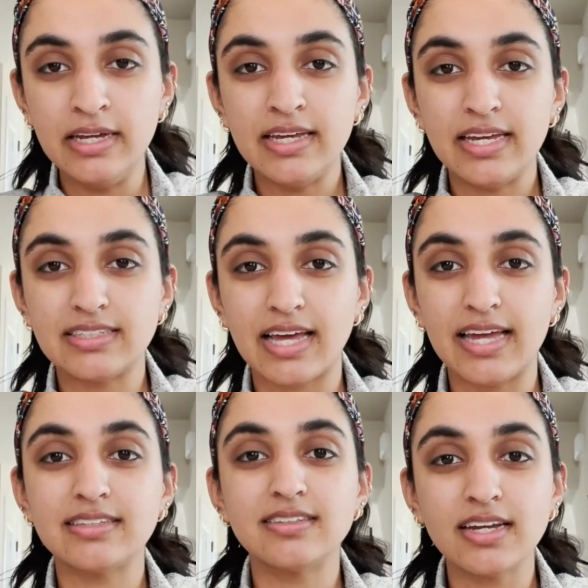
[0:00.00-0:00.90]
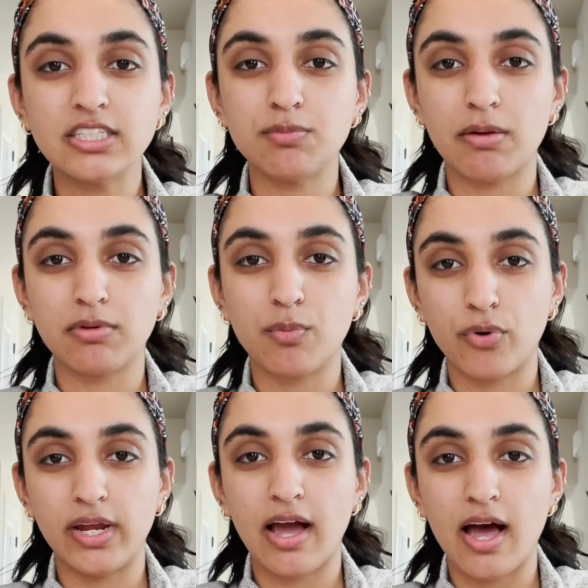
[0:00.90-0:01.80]
is that it's nice to be able to
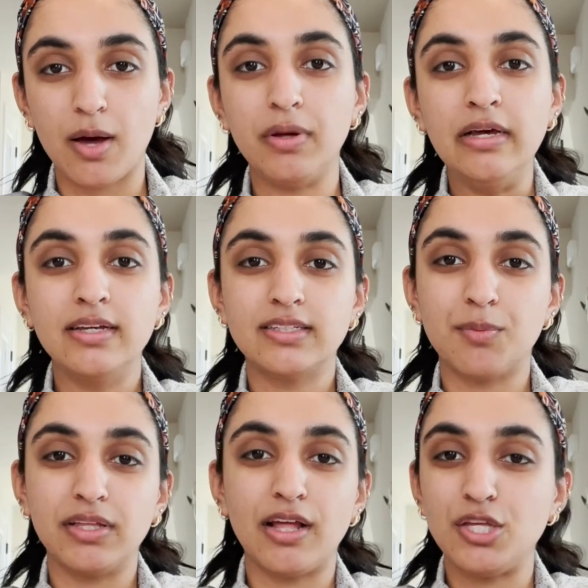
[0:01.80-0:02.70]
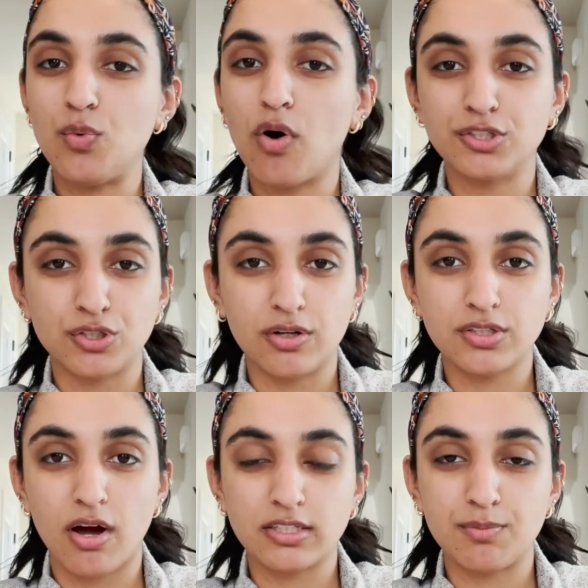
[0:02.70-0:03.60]
bring up something that you all
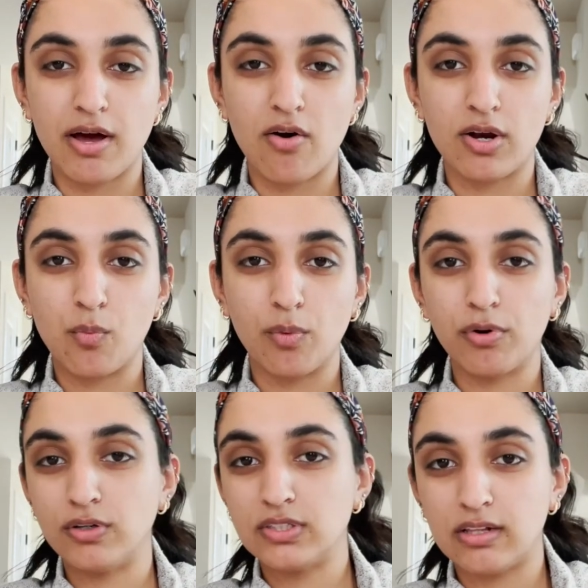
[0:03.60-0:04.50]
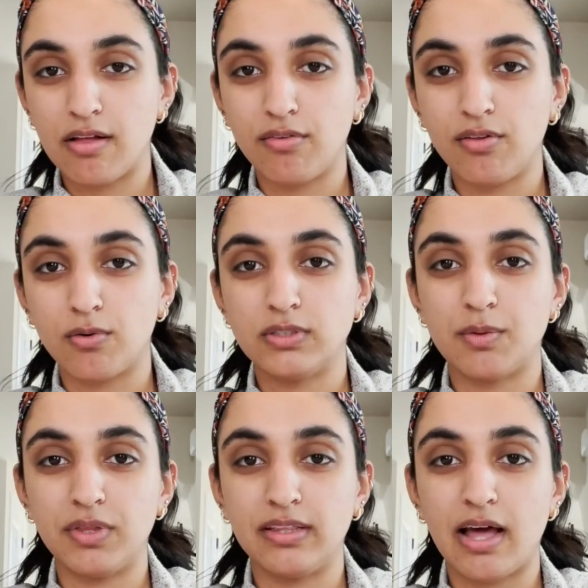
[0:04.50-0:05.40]
talked about on a more personal level, or
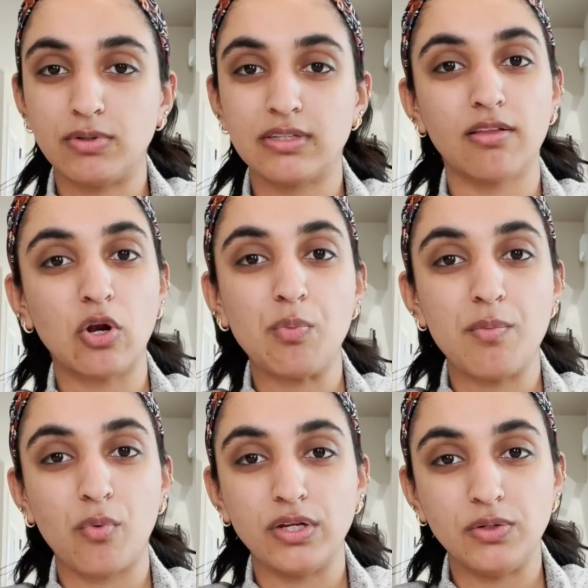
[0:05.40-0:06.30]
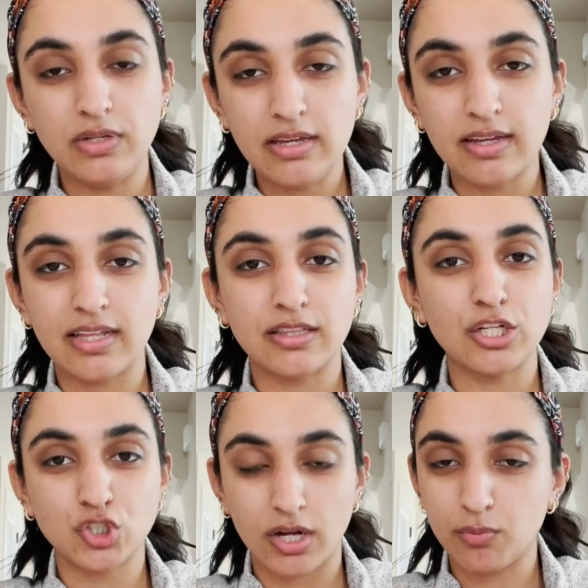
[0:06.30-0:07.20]
something that was a little bit more unique that they
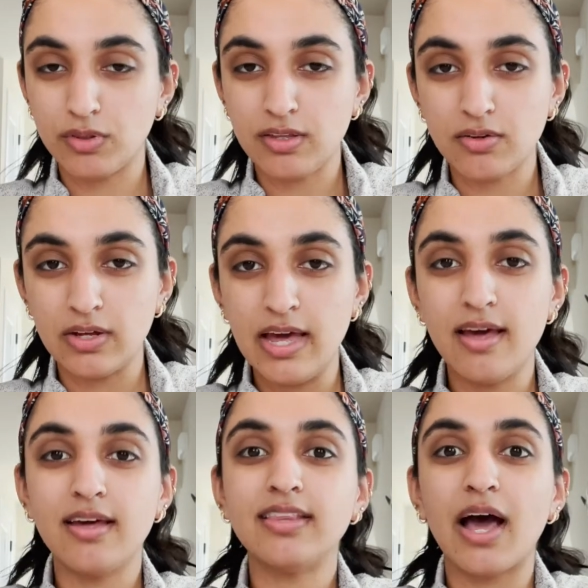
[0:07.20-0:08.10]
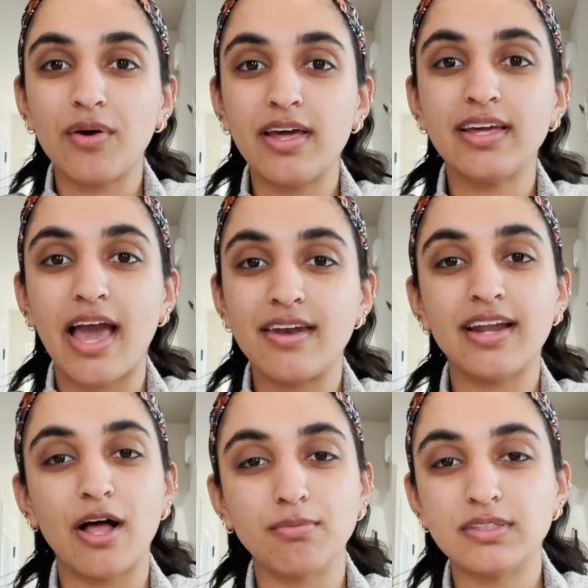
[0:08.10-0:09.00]
shared with you. That way, again, it
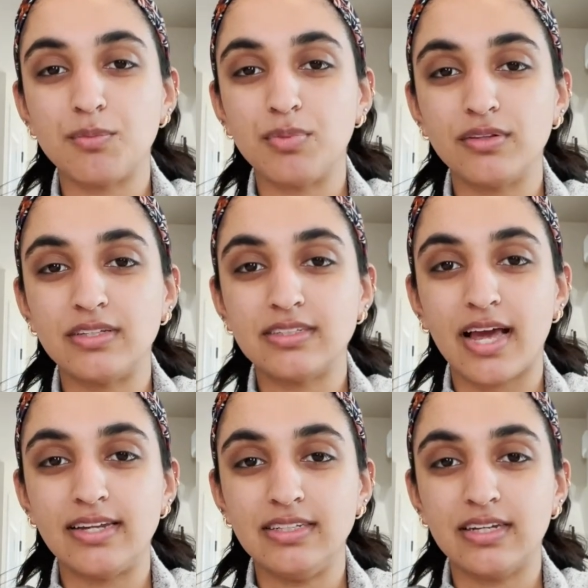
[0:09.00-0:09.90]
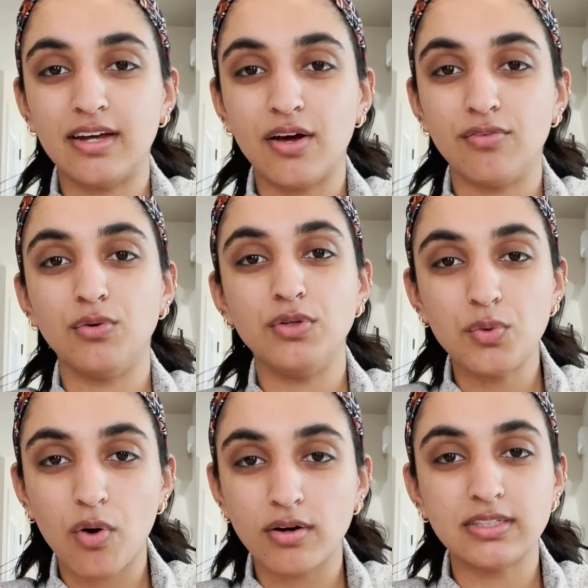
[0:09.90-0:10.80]
helps to build this idea of who you
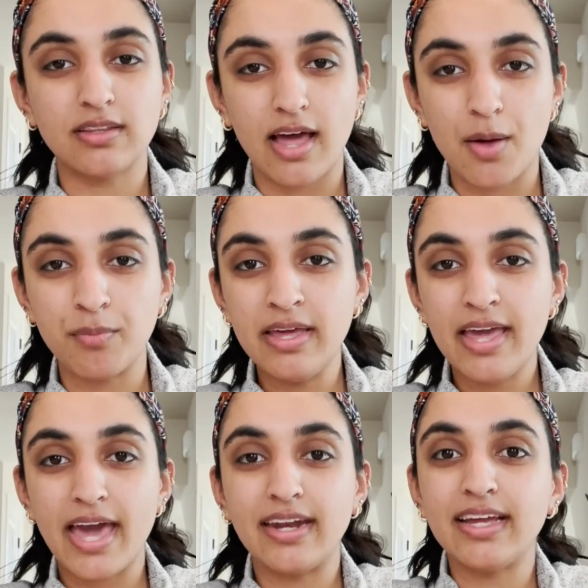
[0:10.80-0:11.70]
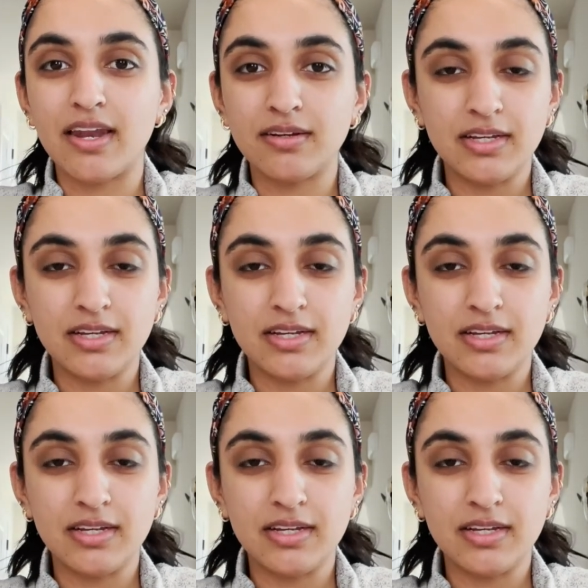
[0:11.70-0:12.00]
are to them. And again,